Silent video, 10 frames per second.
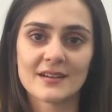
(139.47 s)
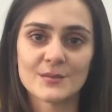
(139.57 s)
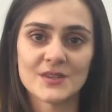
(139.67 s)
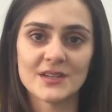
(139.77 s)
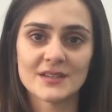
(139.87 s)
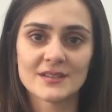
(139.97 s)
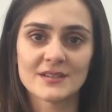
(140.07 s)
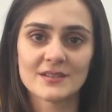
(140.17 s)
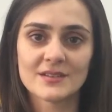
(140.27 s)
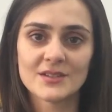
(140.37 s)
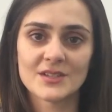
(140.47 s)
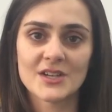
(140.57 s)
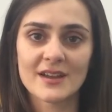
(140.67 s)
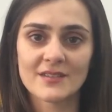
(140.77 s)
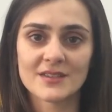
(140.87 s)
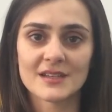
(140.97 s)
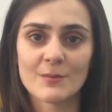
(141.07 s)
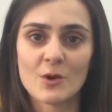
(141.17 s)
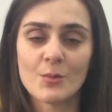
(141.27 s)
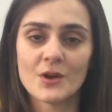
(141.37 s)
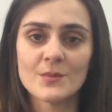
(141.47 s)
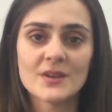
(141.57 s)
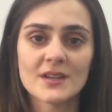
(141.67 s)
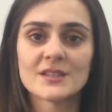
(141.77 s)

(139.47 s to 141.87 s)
curves you need to check at the demo appointment.